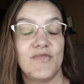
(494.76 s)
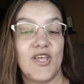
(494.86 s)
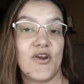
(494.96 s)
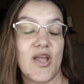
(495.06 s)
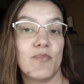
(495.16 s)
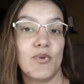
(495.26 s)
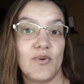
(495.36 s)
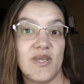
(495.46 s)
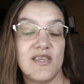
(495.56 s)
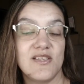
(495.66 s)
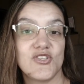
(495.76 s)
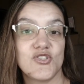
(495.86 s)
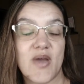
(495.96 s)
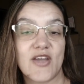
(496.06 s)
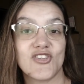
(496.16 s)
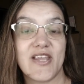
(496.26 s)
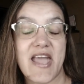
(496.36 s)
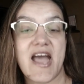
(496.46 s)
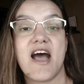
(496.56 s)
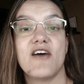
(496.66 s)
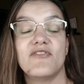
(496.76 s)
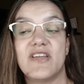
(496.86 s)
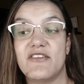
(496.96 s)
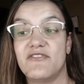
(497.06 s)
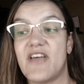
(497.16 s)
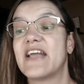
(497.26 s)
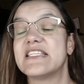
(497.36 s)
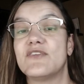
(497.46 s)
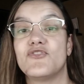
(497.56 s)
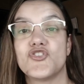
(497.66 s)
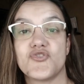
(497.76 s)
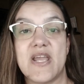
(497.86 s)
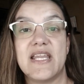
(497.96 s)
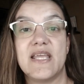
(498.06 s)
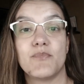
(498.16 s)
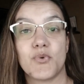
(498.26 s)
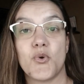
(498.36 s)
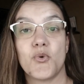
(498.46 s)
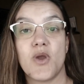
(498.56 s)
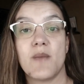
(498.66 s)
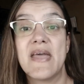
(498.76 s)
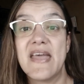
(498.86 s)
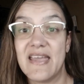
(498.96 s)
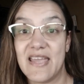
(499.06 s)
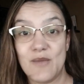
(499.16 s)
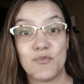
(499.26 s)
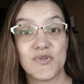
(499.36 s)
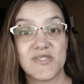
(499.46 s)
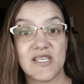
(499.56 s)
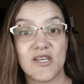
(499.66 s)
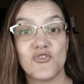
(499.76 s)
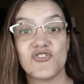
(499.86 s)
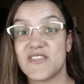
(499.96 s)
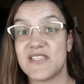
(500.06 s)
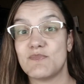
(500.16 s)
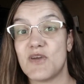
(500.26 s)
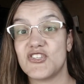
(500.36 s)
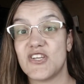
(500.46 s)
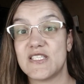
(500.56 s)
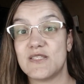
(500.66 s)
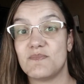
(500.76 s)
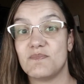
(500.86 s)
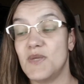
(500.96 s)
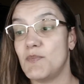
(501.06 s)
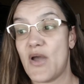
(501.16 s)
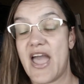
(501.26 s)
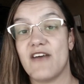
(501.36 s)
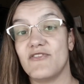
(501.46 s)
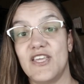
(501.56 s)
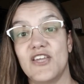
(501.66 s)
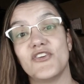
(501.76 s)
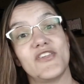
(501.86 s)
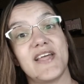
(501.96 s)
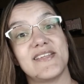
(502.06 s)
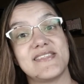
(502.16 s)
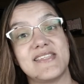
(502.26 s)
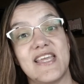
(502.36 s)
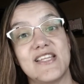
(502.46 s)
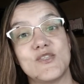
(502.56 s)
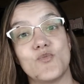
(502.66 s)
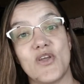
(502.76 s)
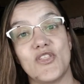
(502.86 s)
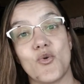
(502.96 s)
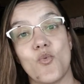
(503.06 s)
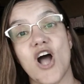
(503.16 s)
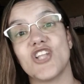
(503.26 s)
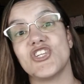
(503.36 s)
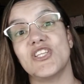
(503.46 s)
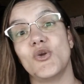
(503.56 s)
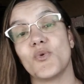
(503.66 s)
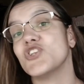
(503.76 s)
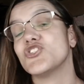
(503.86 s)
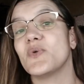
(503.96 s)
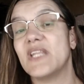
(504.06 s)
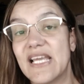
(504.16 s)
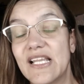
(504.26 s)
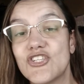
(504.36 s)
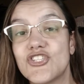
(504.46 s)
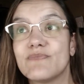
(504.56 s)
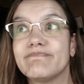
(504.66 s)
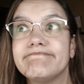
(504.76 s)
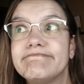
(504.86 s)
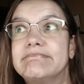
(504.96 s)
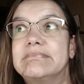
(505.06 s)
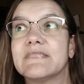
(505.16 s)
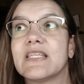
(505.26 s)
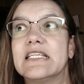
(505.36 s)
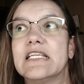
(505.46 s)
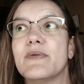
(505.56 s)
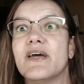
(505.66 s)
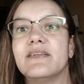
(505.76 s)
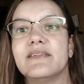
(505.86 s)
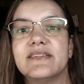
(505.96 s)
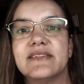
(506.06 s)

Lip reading: their employees to actually have an effective training program in Brazil, just as much as people have here in the United States when they're watching the original in English? Come on.